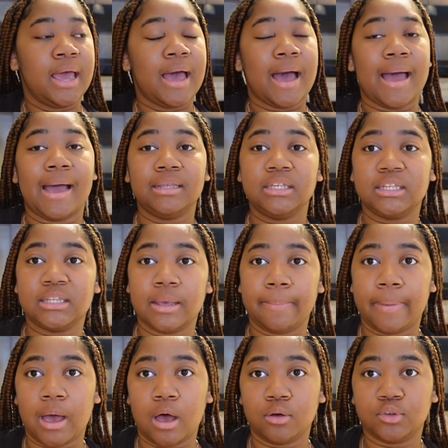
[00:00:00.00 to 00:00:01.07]
I had to step
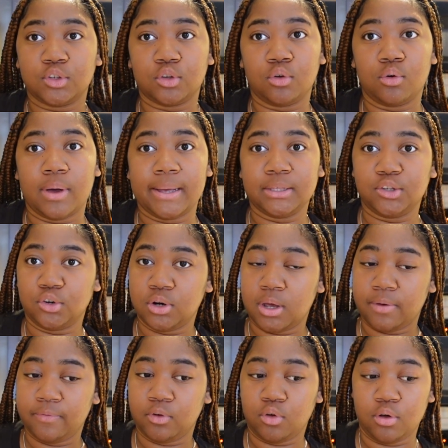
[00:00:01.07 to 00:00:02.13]
out, so I had to turn the
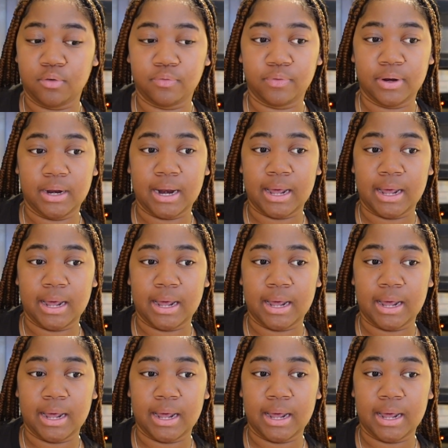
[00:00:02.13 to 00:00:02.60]
oven off, and then